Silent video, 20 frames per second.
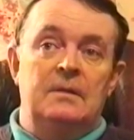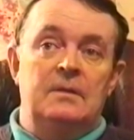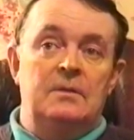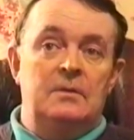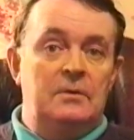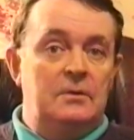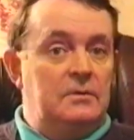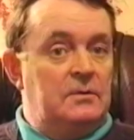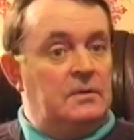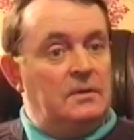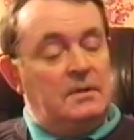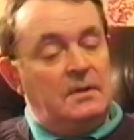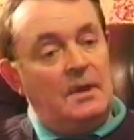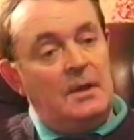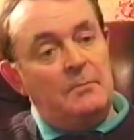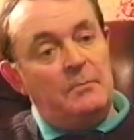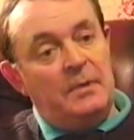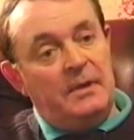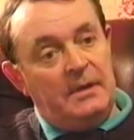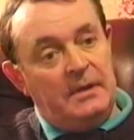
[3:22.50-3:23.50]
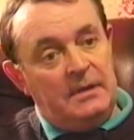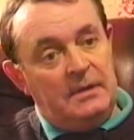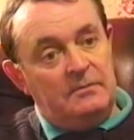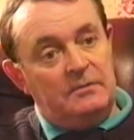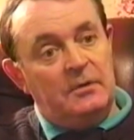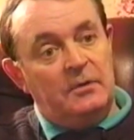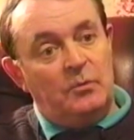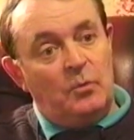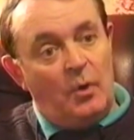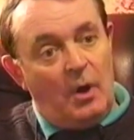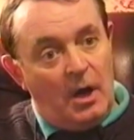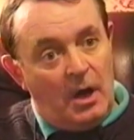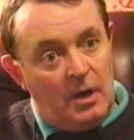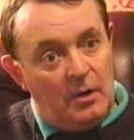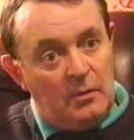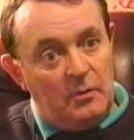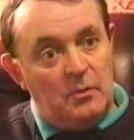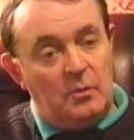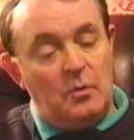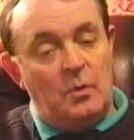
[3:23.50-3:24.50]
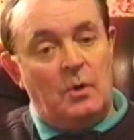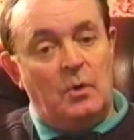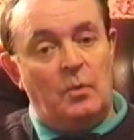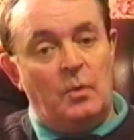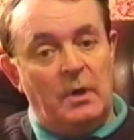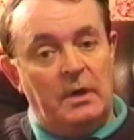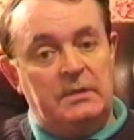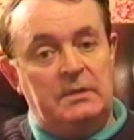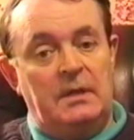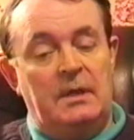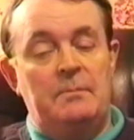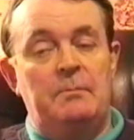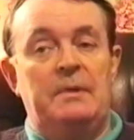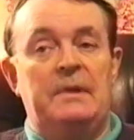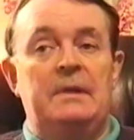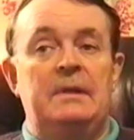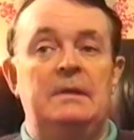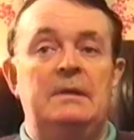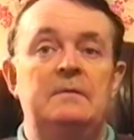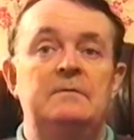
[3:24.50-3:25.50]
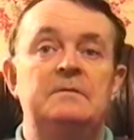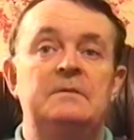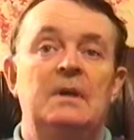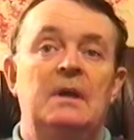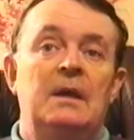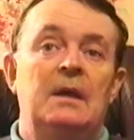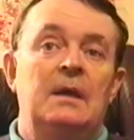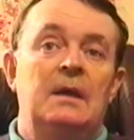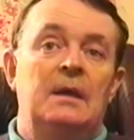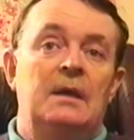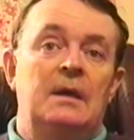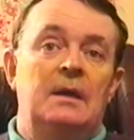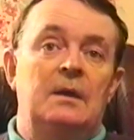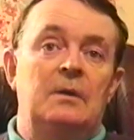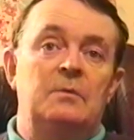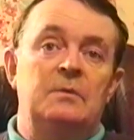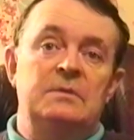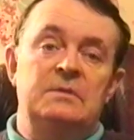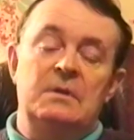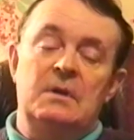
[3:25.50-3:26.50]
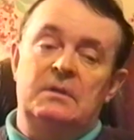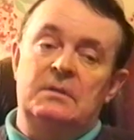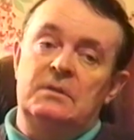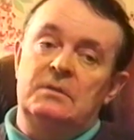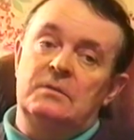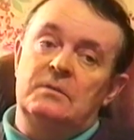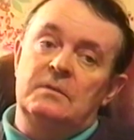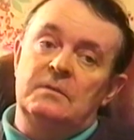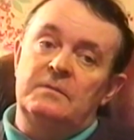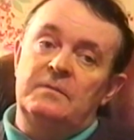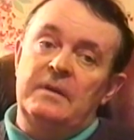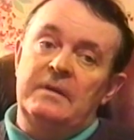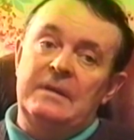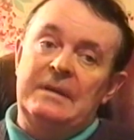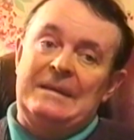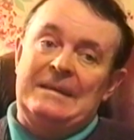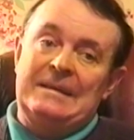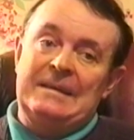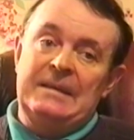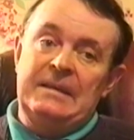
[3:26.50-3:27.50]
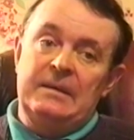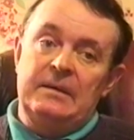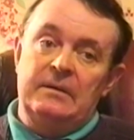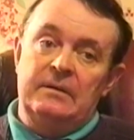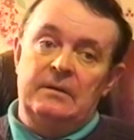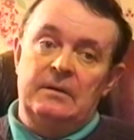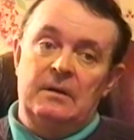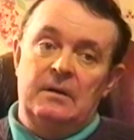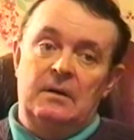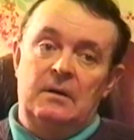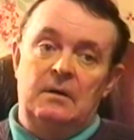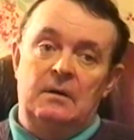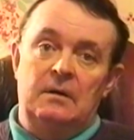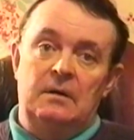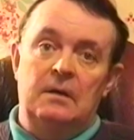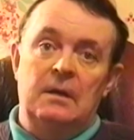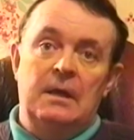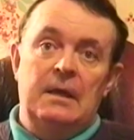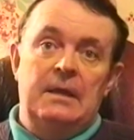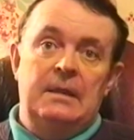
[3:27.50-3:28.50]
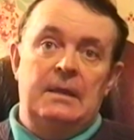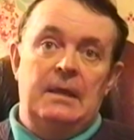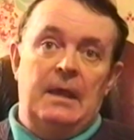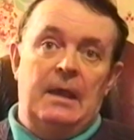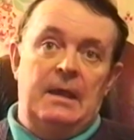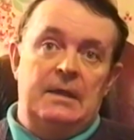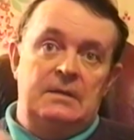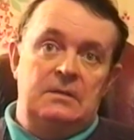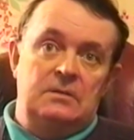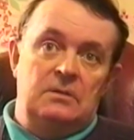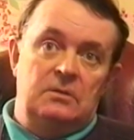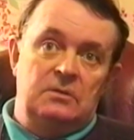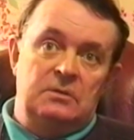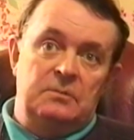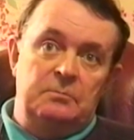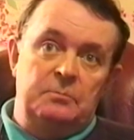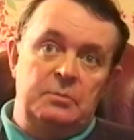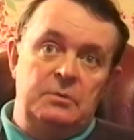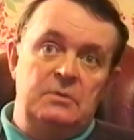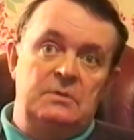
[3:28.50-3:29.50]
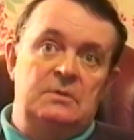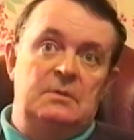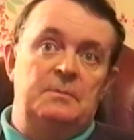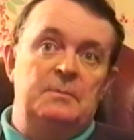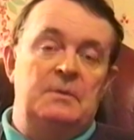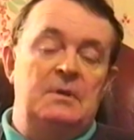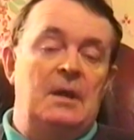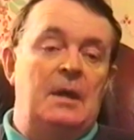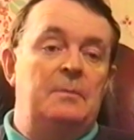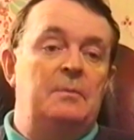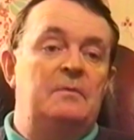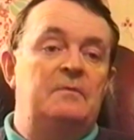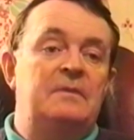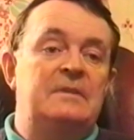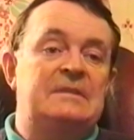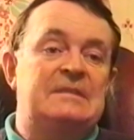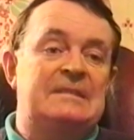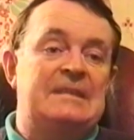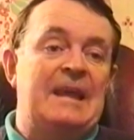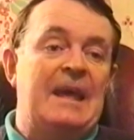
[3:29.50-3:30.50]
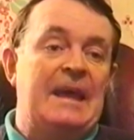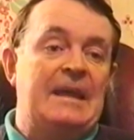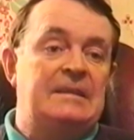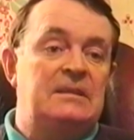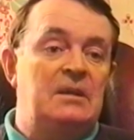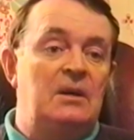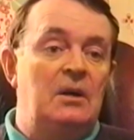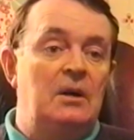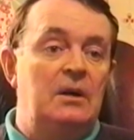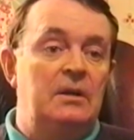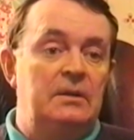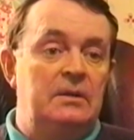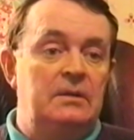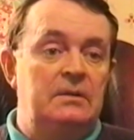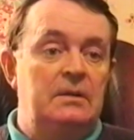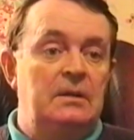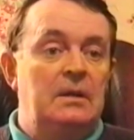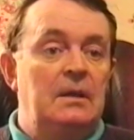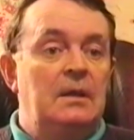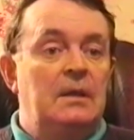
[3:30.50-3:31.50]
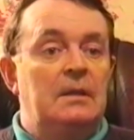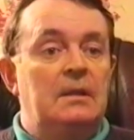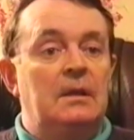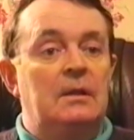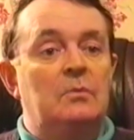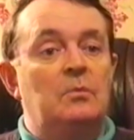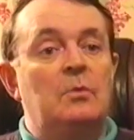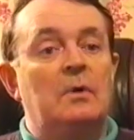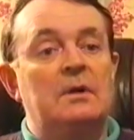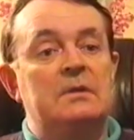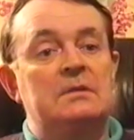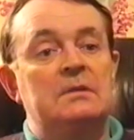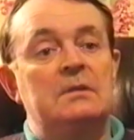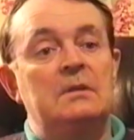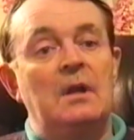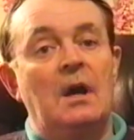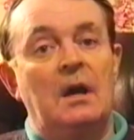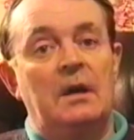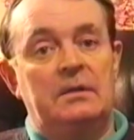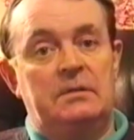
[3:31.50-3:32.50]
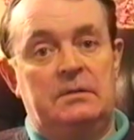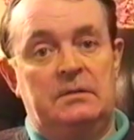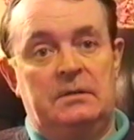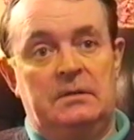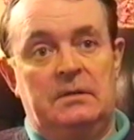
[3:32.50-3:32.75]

thought that they believed, or what they believed, was not at all very clear, or they had sort of put some type of a slant on it that was not